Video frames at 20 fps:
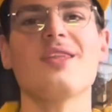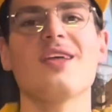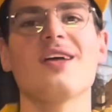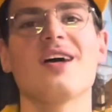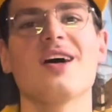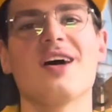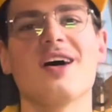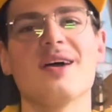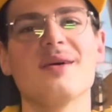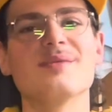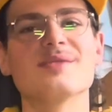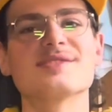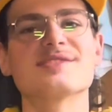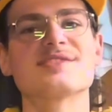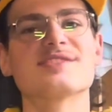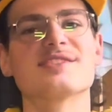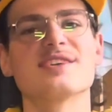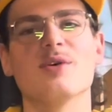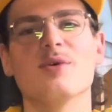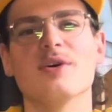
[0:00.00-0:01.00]
I'm
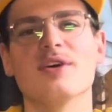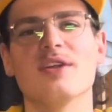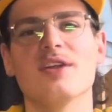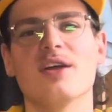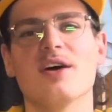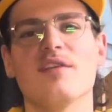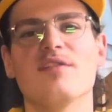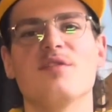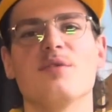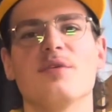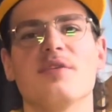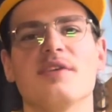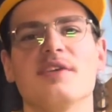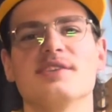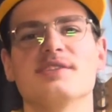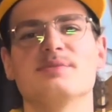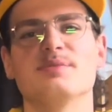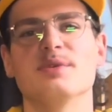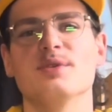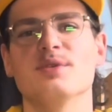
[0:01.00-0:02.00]
so in love with
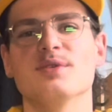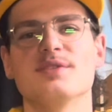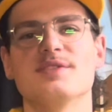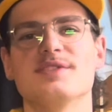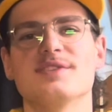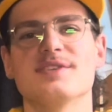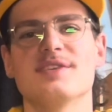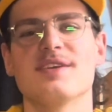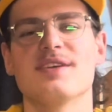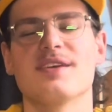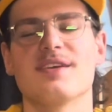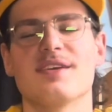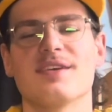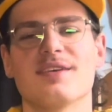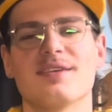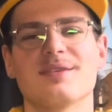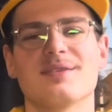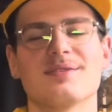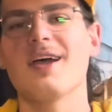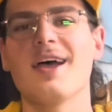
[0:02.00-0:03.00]
these boots.
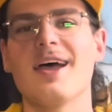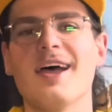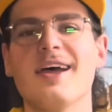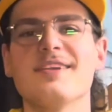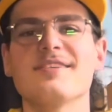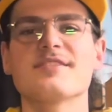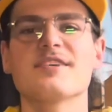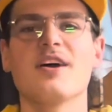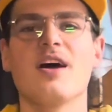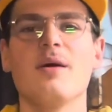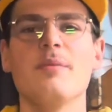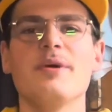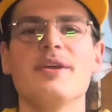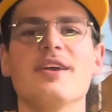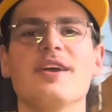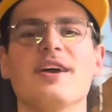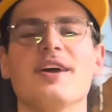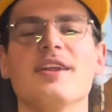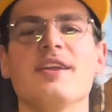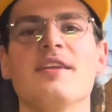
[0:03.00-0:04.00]
And coming
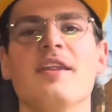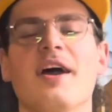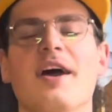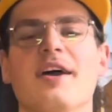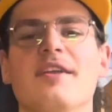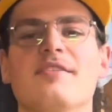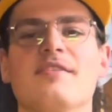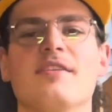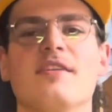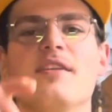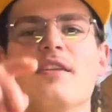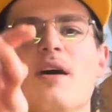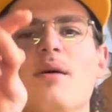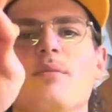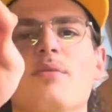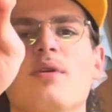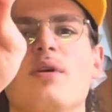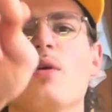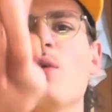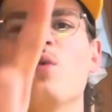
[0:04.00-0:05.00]
in at
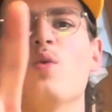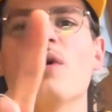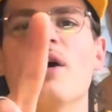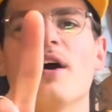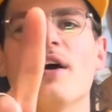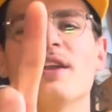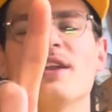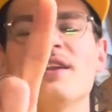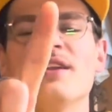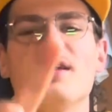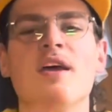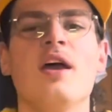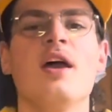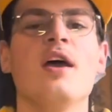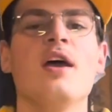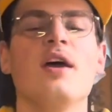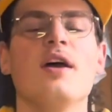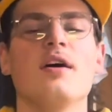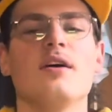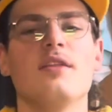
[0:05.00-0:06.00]
number 1,
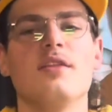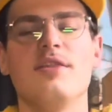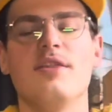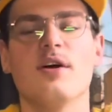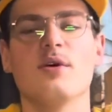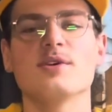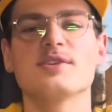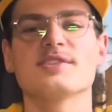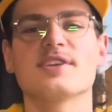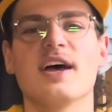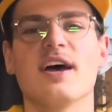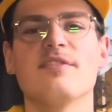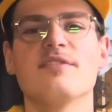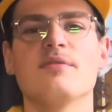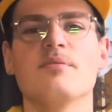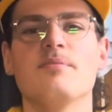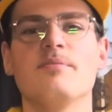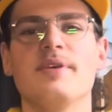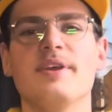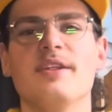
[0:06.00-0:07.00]
those
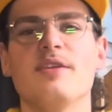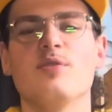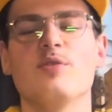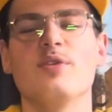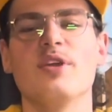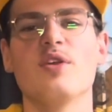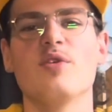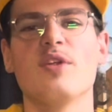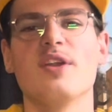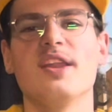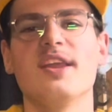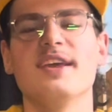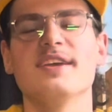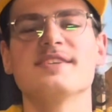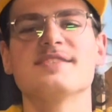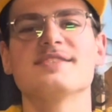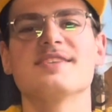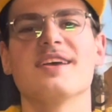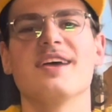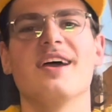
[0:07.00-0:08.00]
haven't been
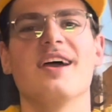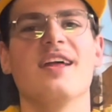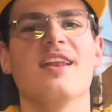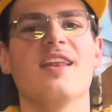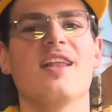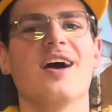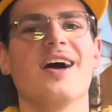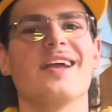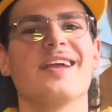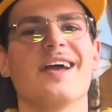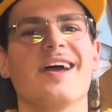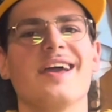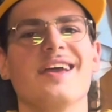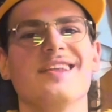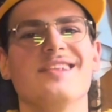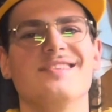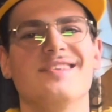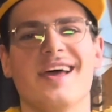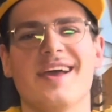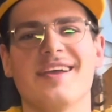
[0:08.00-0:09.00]
re-released in like a
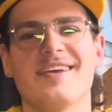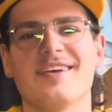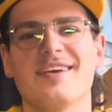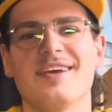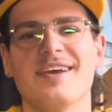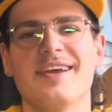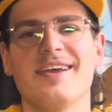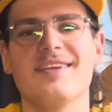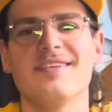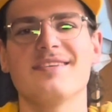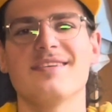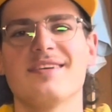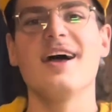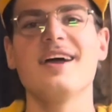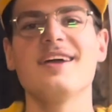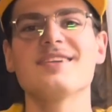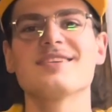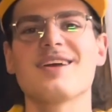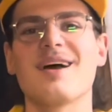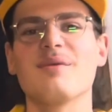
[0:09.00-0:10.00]
decade,
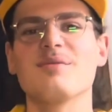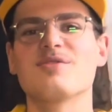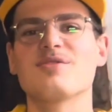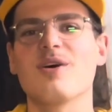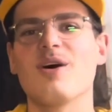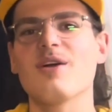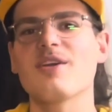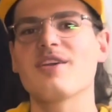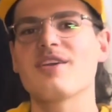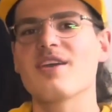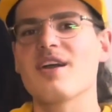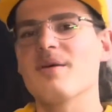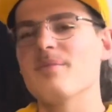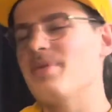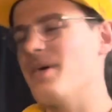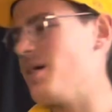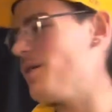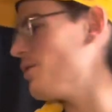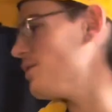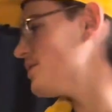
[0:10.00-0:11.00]
and I'm talking
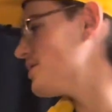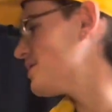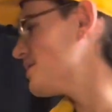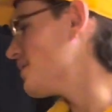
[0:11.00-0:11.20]
about